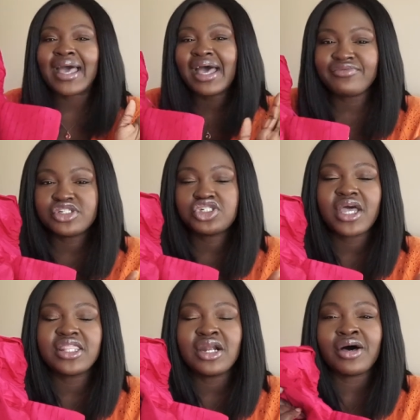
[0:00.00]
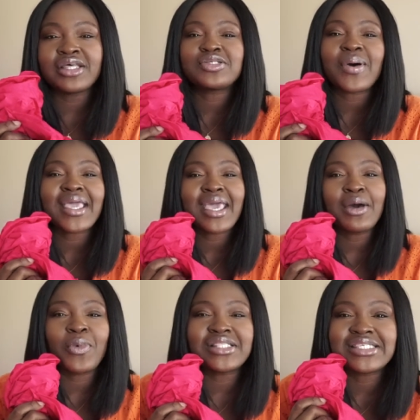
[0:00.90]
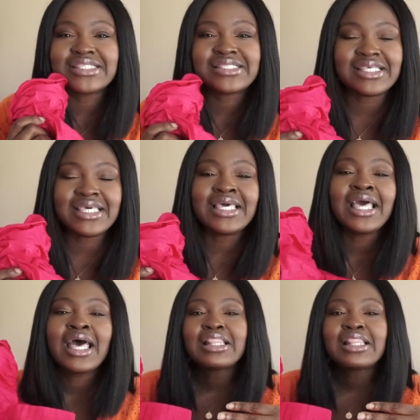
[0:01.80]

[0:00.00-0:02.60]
I haven't tried it on, so I can't wait to see